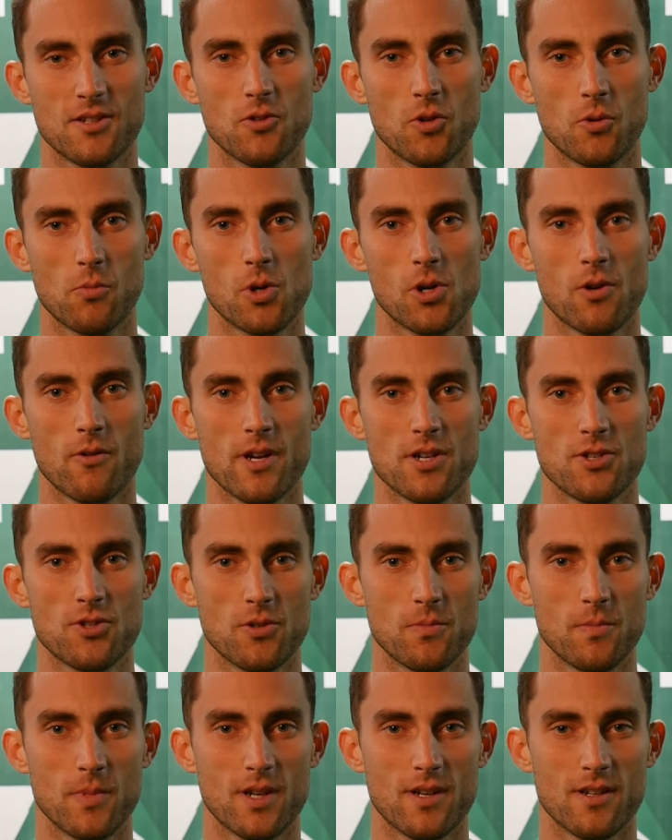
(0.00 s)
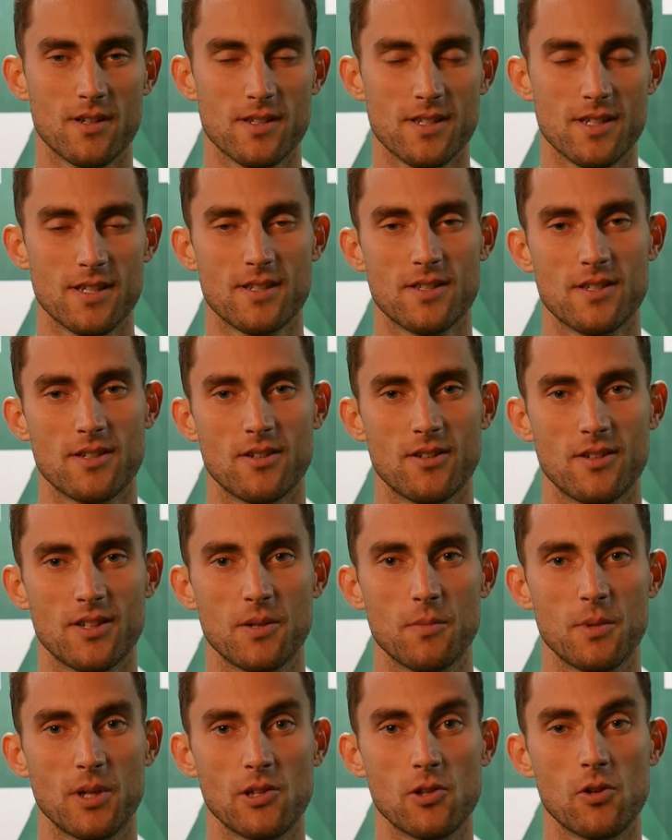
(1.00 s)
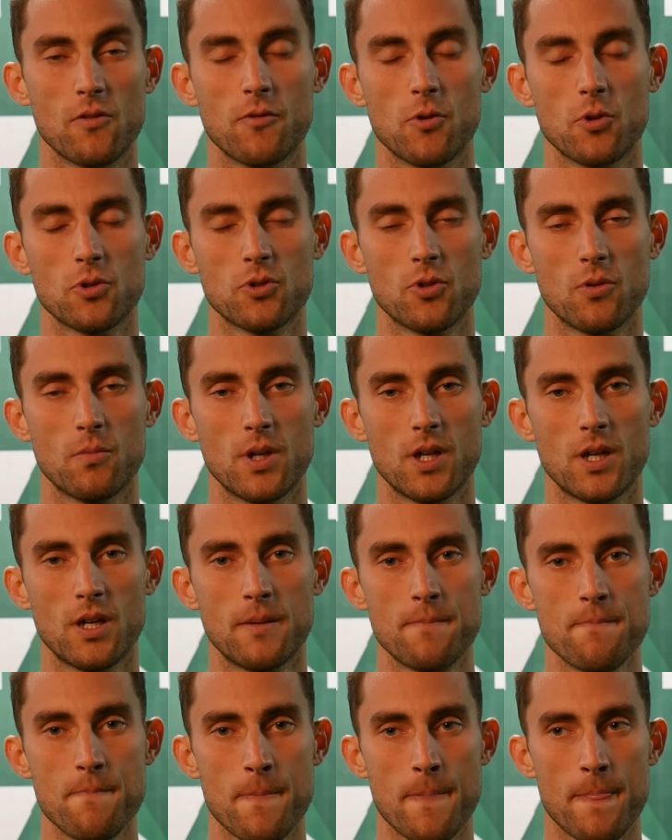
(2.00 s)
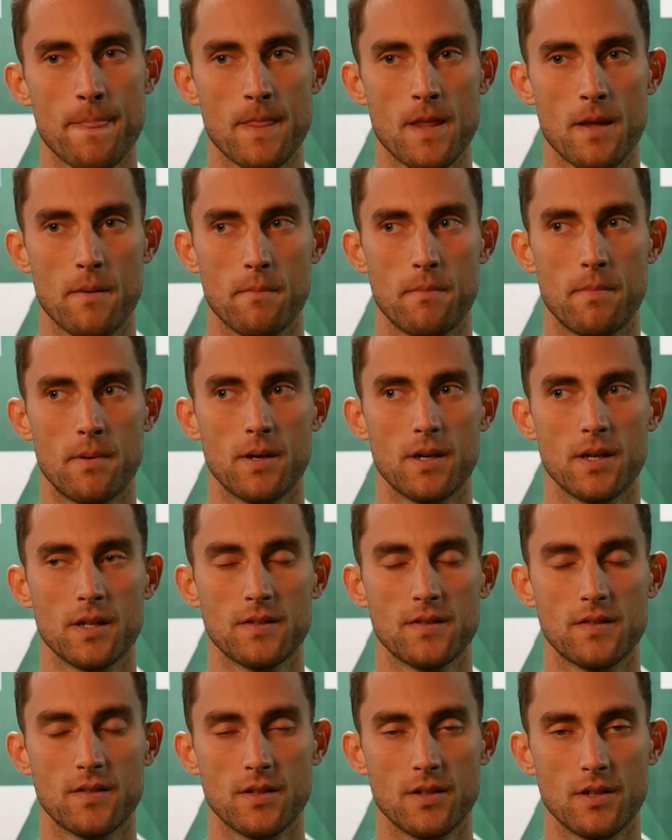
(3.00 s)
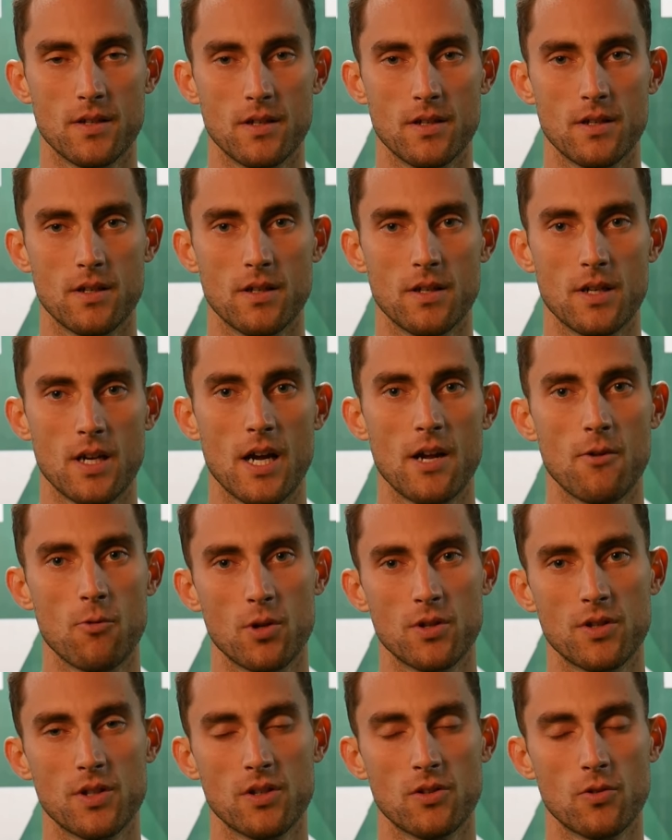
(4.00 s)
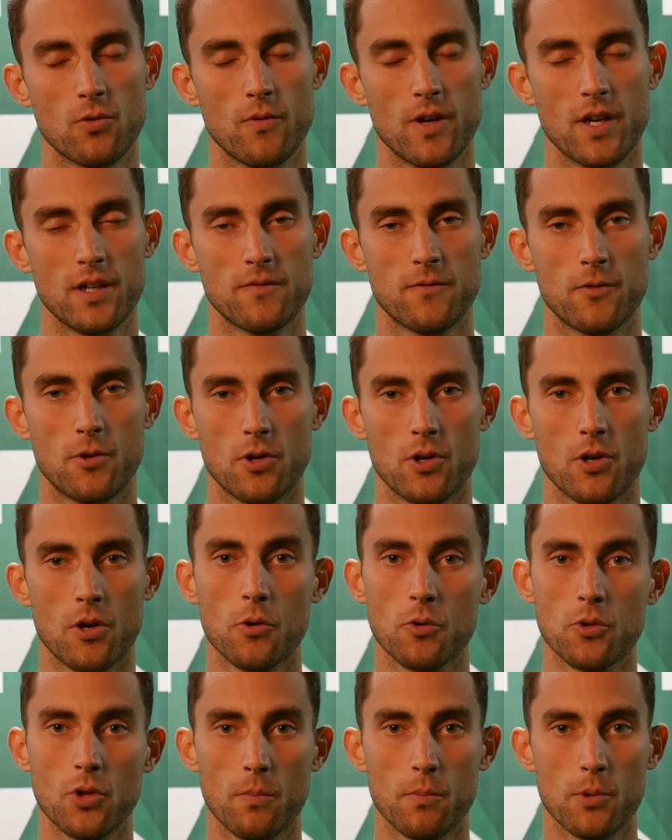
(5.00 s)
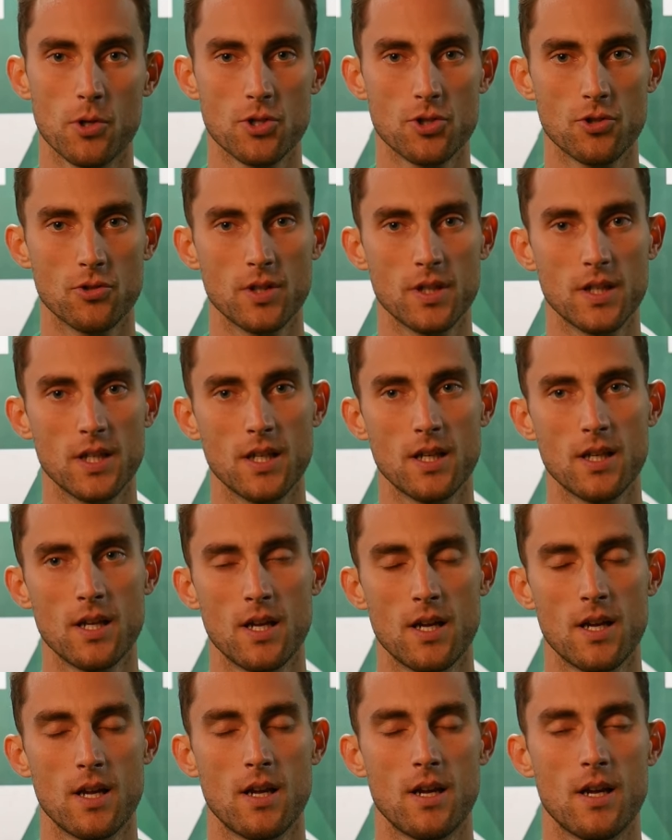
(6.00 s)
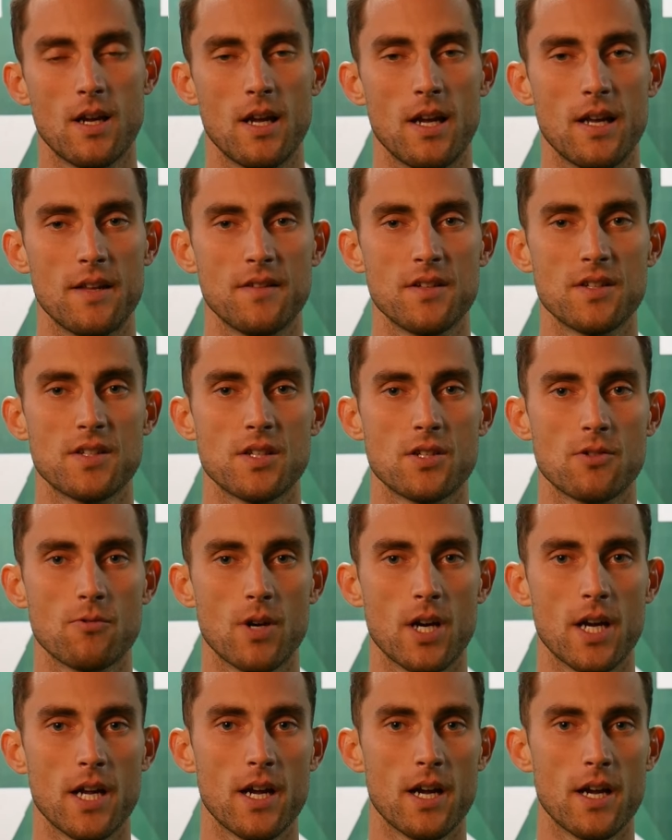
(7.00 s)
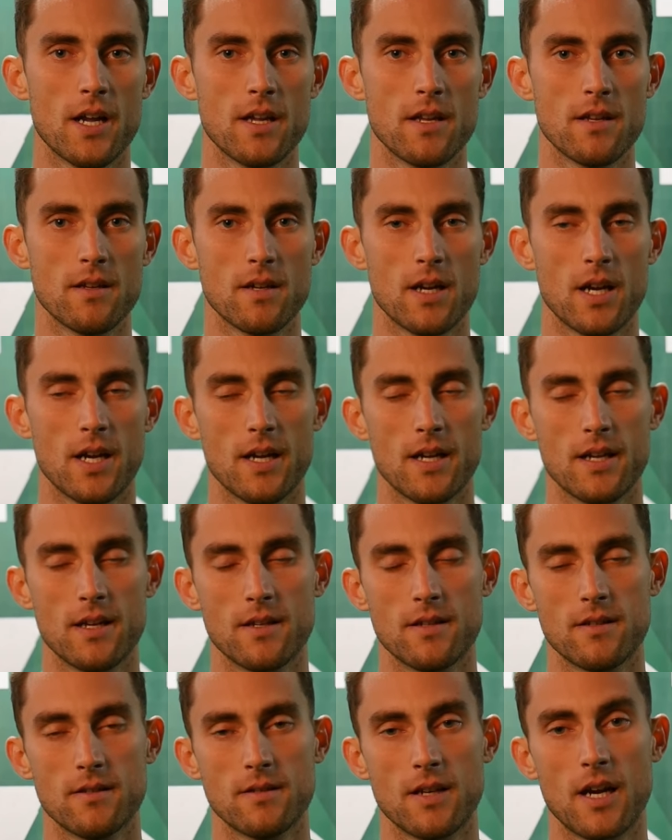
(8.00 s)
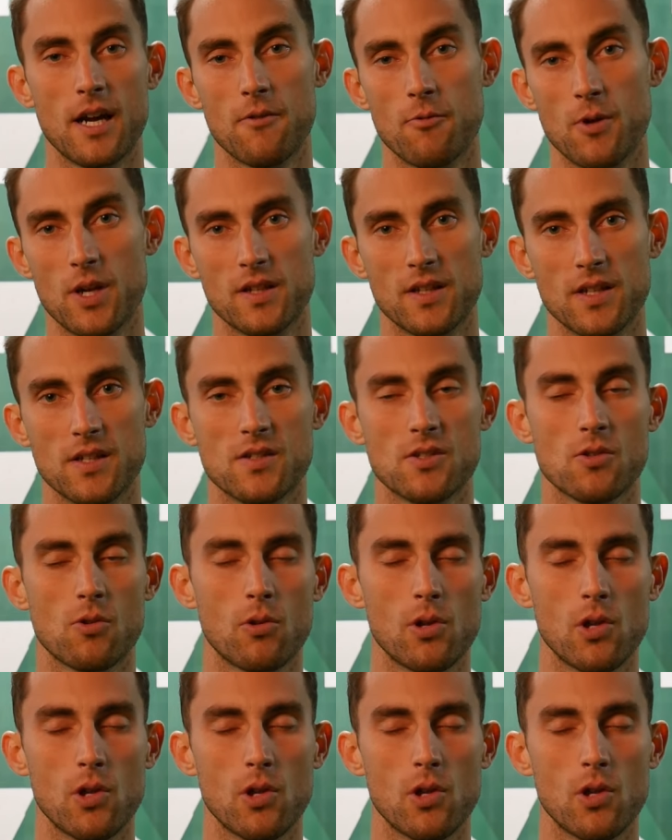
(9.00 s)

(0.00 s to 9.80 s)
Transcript: a normal question because it's the middle of October, but I wanted to wait for a good opportunity and this is why I waited so